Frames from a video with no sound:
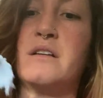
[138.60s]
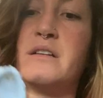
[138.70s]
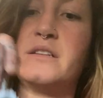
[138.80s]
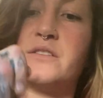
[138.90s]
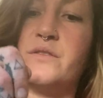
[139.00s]

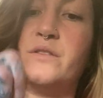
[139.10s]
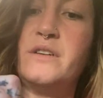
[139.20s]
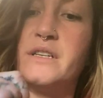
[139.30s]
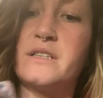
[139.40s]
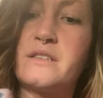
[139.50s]
That's
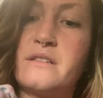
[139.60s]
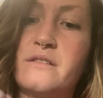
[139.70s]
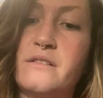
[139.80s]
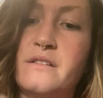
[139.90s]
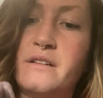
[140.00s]
nice.
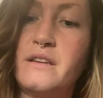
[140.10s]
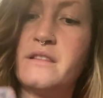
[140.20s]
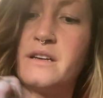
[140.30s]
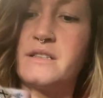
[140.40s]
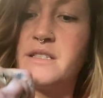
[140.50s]
I like
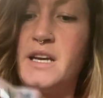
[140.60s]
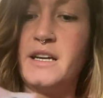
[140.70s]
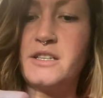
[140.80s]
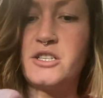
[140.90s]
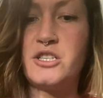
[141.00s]
that
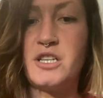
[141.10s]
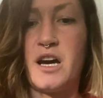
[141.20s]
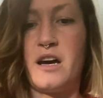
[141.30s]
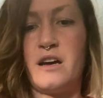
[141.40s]
texture.